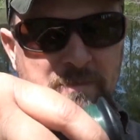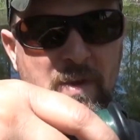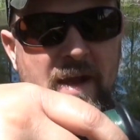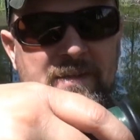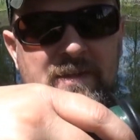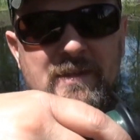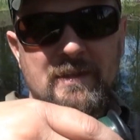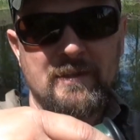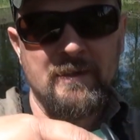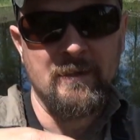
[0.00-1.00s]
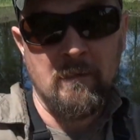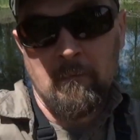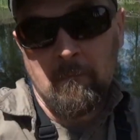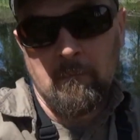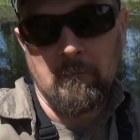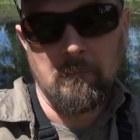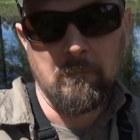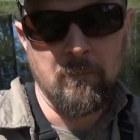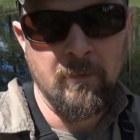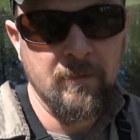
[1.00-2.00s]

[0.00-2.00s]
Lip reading: bass in here. Oh,